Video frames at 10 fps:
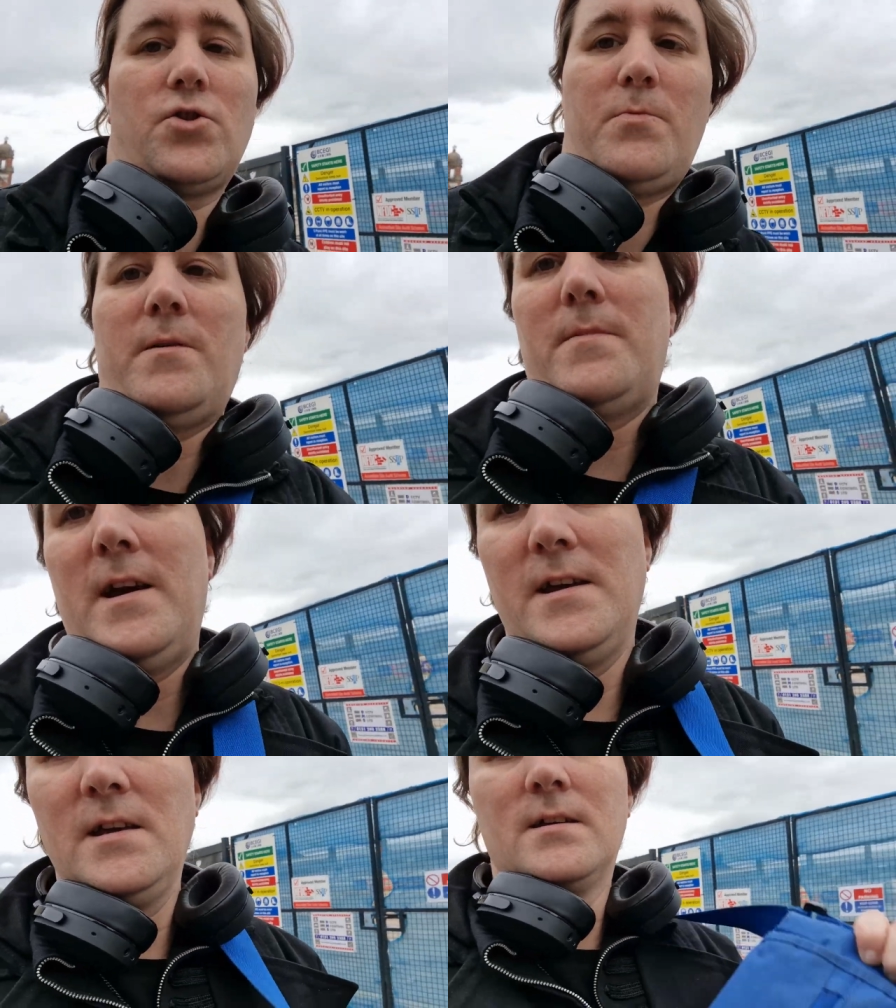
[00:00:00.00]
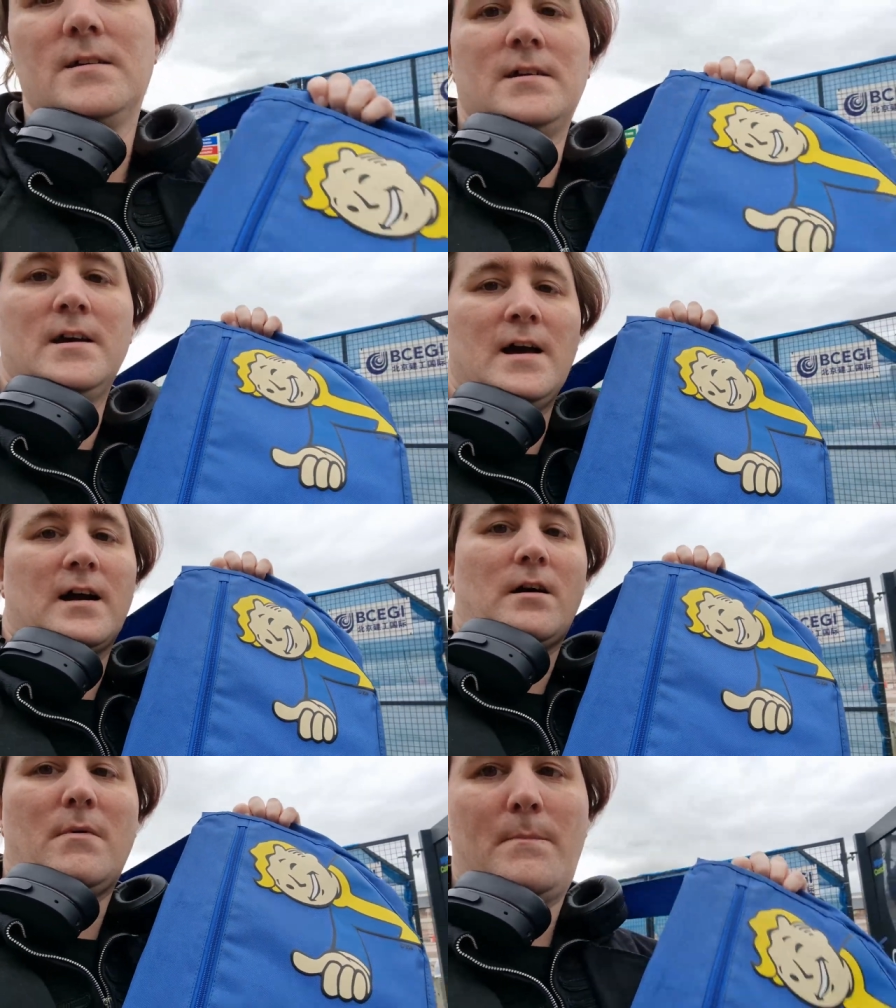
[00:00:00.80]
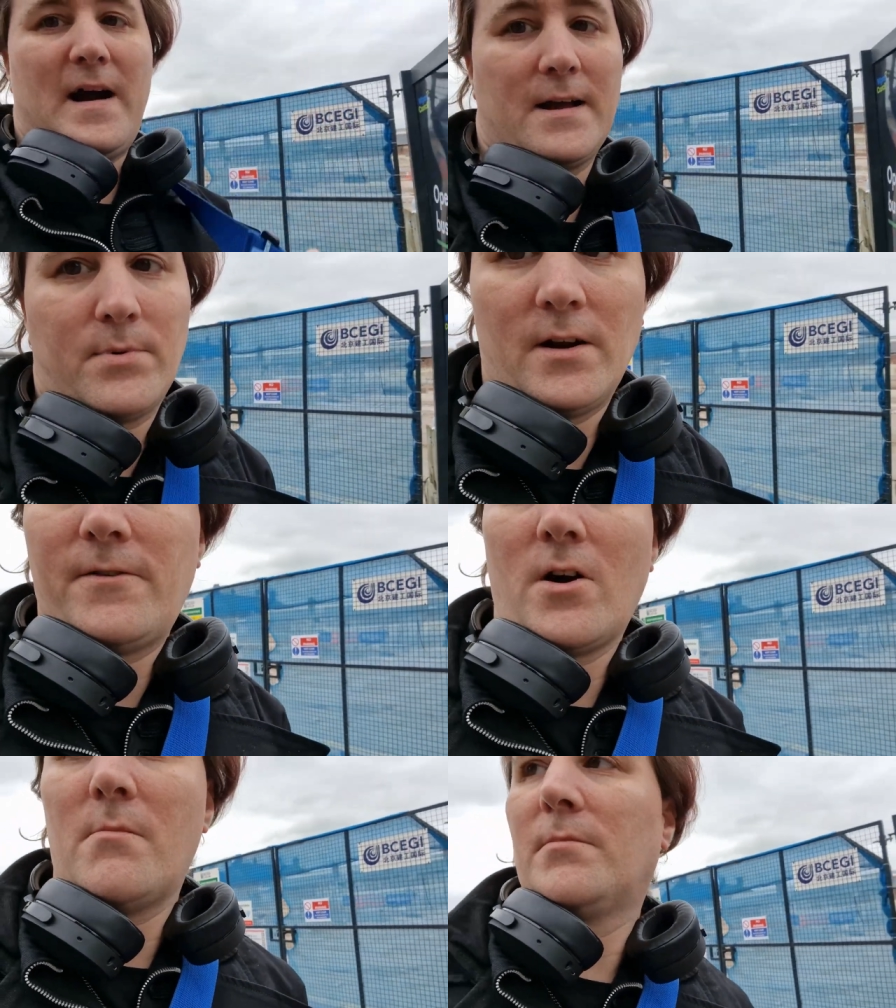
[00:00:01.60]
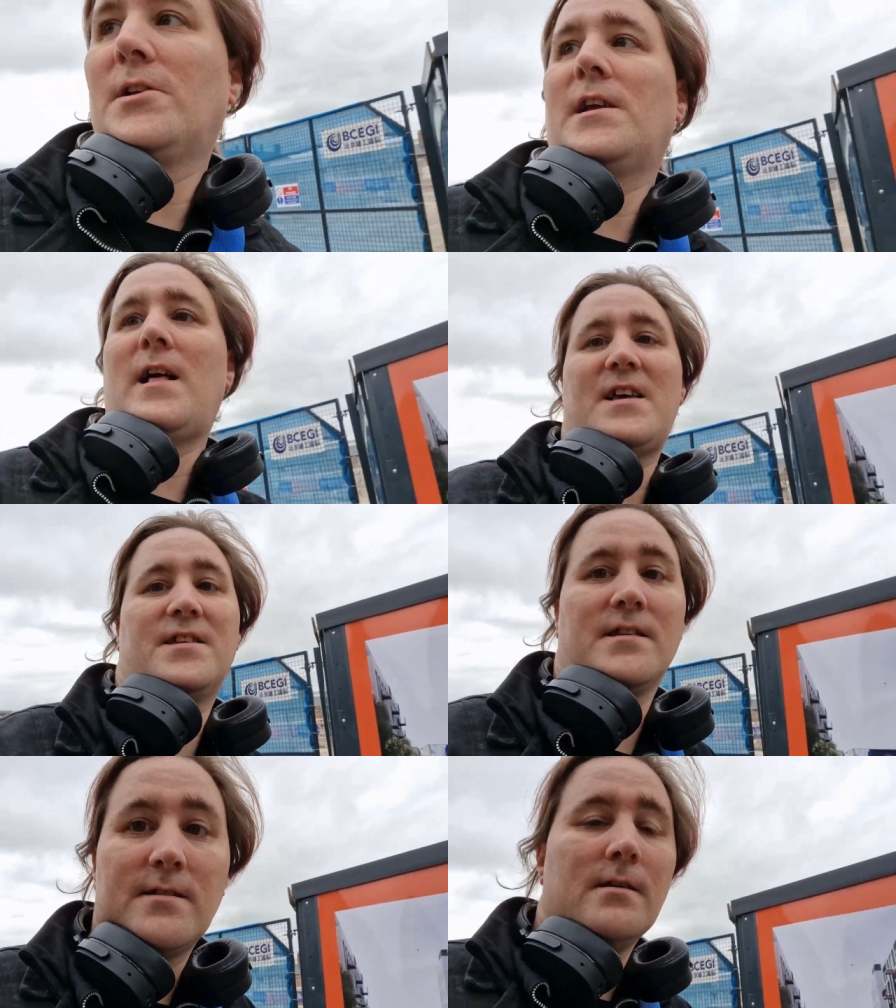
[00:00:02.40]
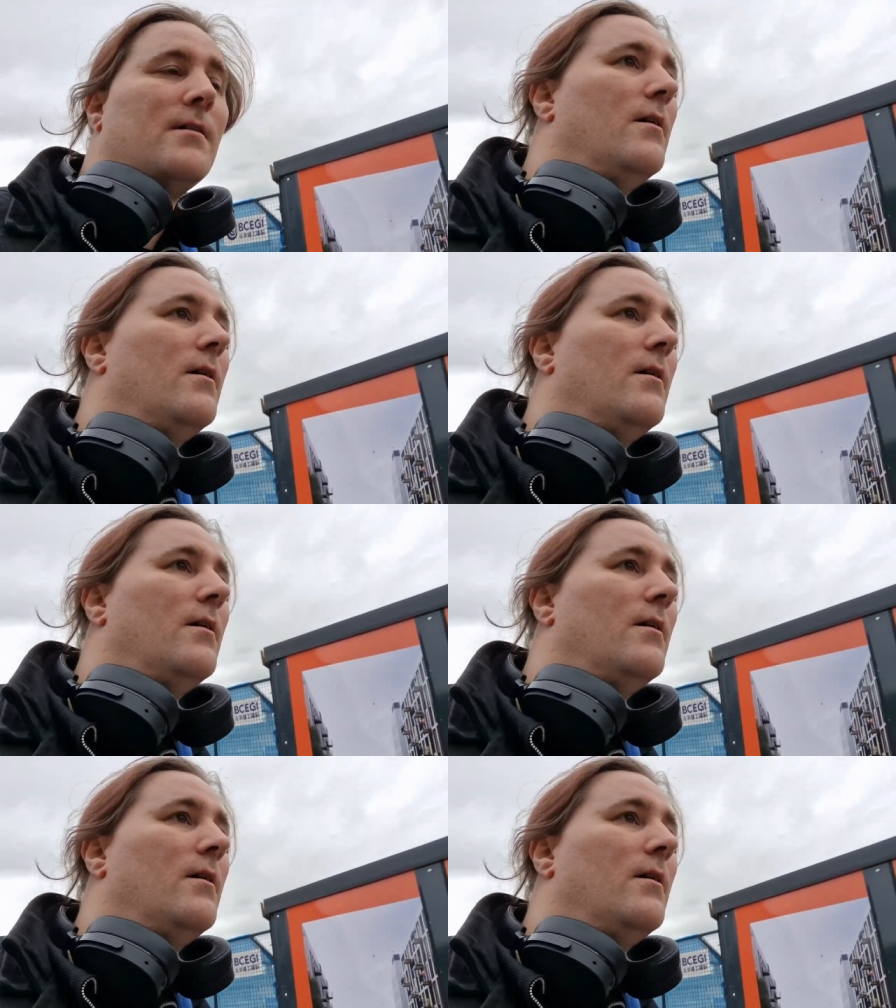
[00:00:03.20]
stupid me, got my bag but I forgot my bloody glasses.